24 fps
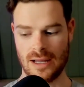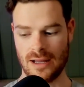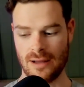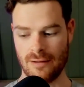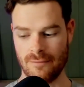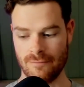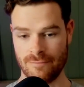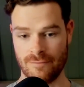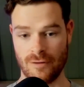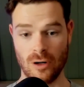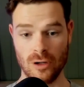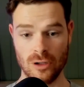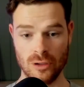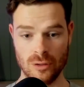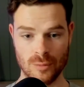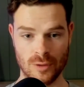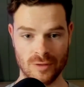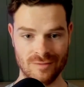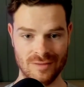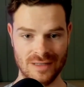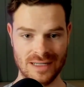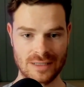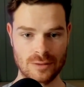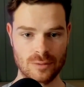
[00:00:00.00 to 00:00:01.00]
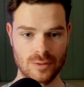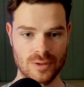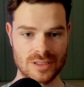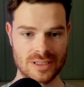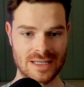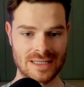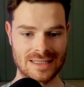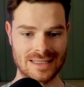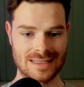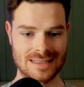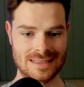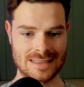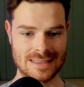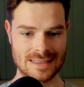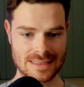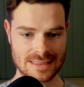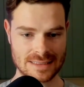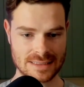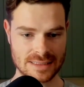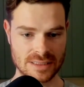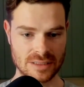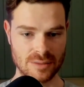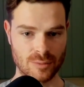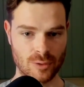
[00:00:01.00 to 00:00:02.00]
volume of liquid in the
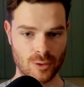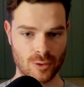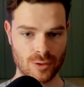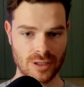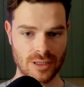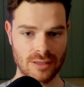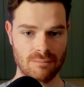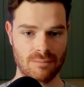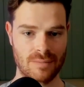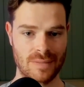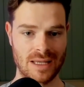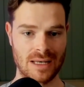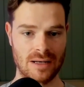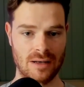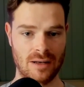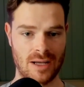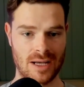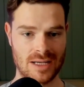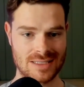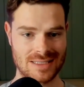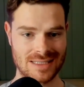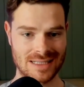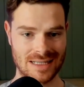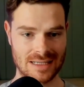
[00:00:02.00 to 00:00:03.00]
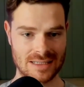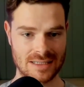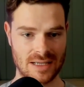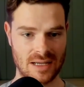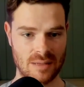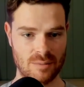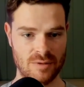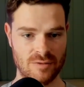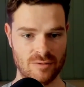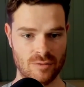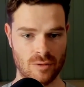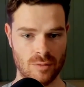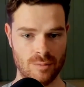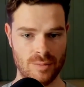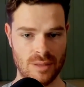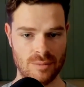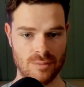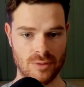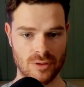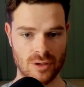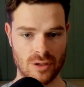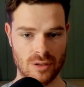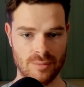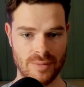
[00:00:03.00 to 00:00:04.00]
discs in the morning than lasting at night before
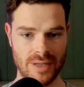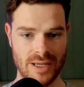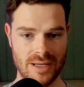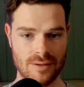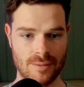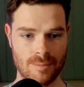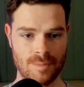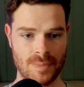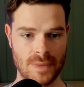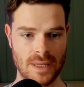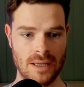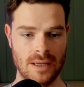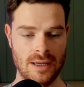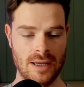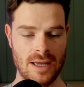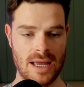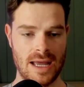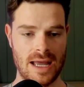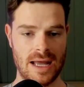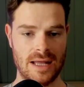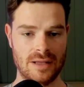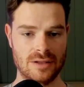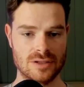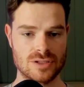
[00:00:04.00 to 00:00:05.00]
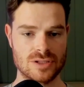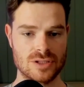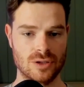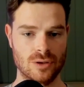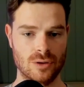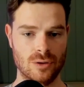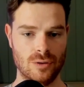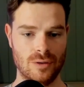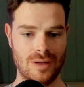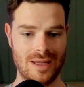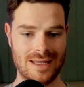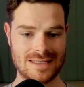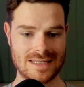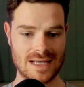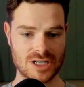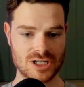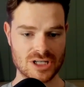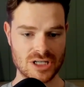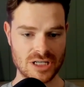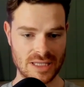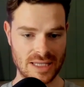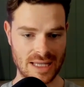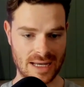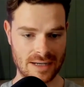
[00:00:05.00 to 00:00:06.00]
people go to bed. And so it's
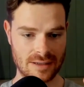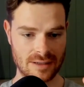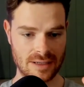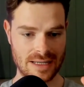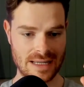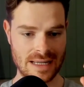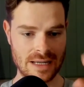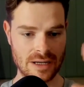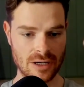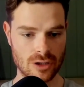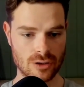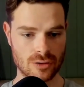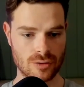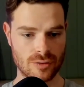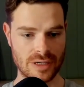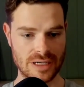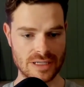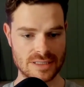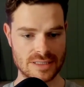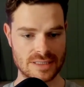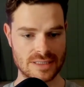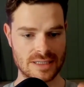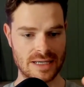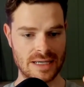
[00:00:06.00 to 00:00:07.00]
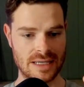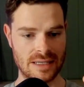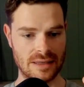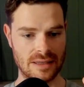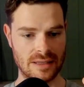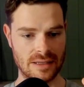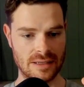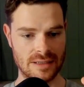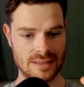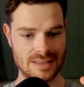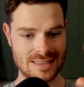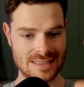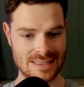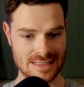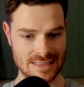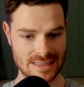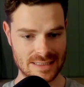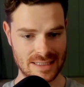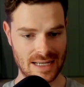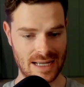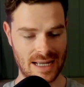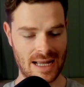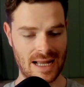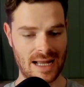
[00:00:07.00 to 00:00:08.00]
actually that increase in the
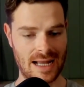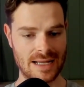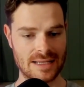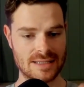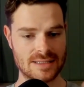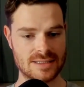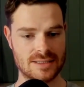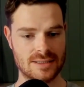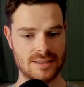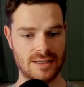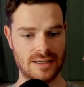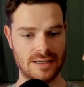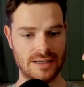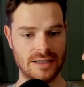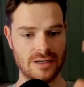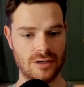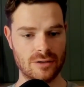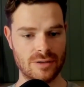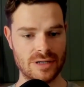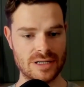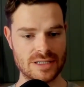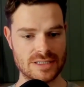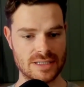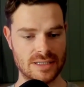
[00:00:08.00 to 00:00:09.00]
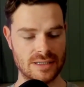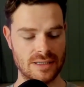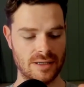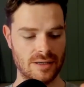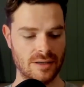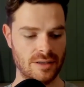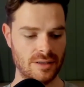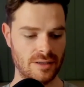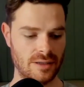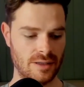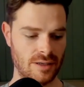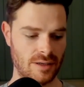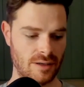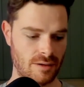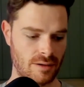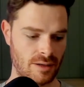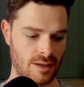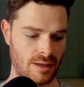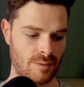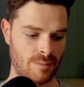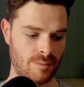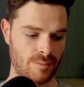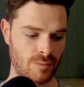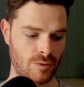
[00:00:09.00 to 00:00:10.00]
disc height, the increase in
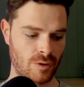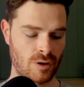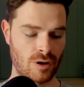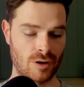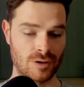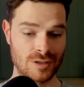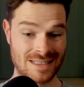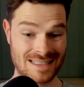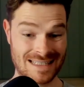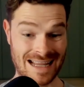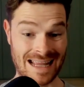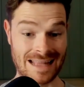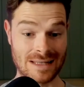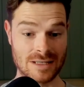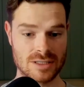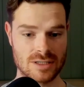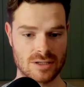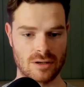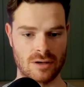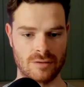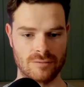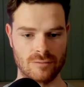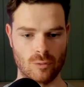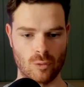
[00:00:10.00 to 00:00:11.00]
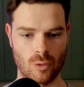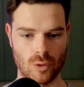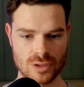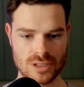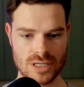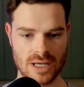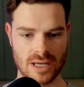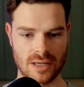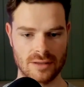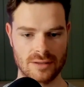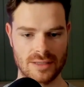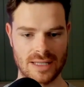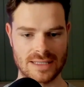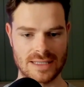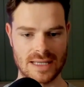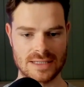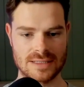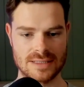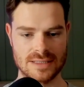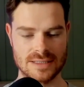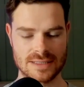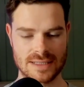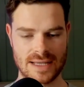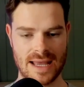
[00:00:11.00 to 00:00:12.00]
the content of water
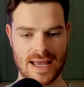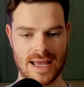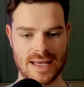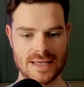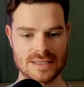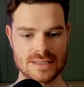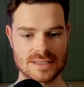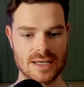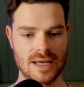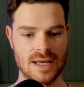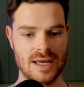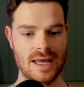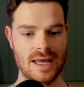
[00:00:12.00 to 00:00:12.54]
that disc has.